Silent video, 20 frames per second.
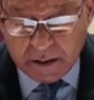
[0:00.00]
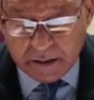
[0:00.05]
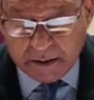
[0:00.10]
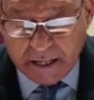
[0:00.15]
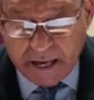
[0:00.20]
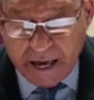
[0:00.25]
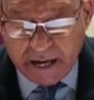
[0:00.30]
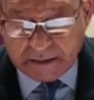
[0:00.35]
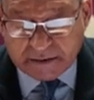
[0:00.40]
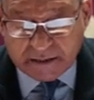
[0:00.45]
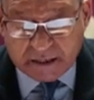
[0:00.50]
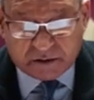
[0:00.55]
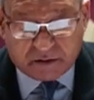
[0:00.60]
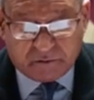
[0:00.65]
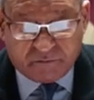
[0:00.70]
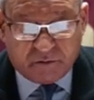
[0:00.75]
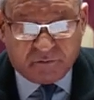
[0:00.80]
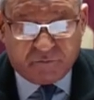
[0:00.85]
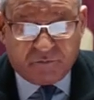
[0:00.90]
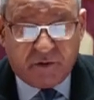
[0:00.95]
and act as
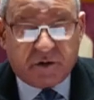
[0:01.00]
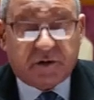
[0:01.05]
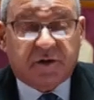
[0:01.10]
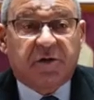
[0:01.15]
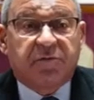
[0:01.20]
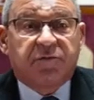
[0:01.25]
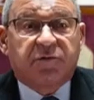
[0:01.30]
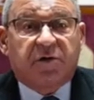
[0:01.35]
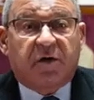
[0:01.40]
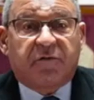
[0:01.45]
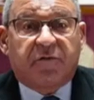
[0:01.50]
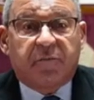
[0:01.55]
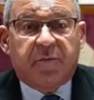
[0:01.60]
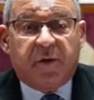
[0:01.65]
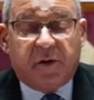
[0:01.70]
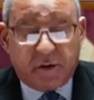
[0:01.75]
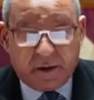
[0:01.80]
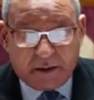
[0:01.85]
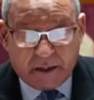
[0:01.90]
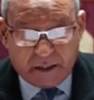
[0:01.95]
if the victims of
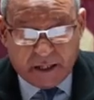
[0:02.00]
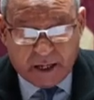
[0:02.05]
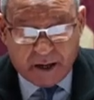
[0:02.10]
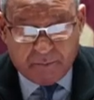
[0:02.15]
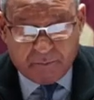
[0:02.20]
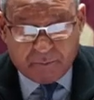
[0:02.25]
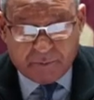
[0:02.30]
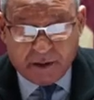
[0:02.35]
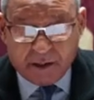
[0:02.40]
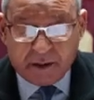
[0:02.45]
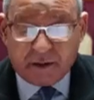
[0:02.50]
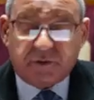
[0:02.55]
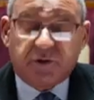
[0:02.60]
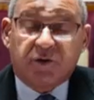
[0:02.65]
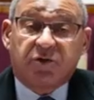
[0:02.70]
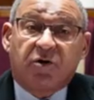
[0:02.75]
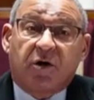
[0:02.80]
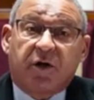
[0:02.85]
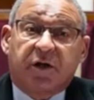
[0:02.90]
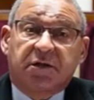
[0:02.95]
American empire
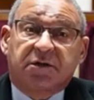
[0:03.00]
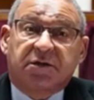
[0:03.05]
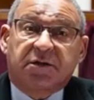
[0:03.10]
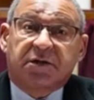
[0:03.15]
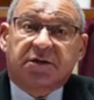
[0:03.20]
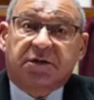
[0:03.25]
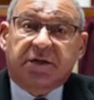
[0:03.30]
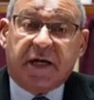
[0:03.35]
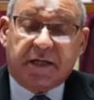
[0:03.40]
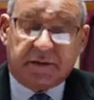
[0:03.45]
did not exist,